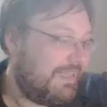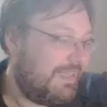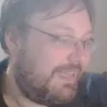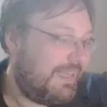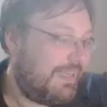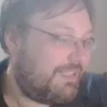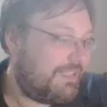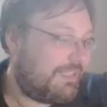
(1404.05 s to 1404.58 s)

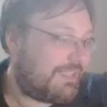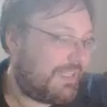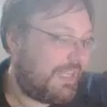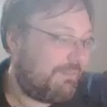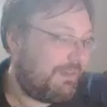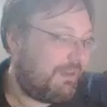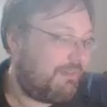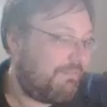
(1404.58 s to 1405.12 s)
It just
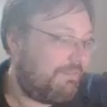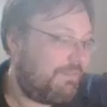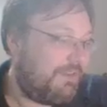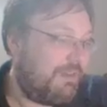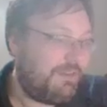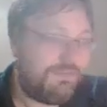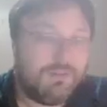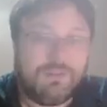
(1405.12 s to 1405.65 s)
came out
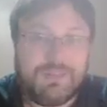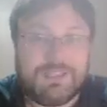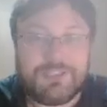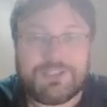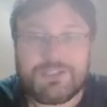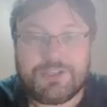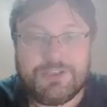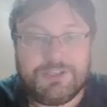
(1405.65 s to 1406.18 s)
beautiful. This
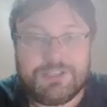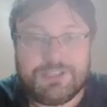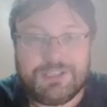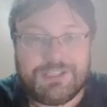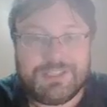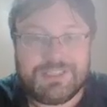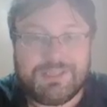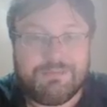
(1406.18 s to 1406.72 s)
church is
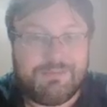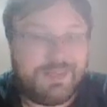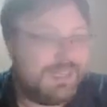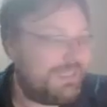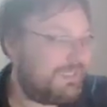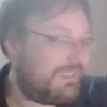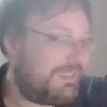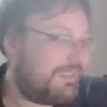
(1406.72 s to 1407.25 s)
just
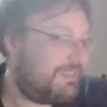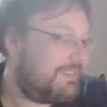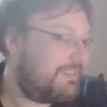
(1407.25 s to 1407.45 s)
amazing.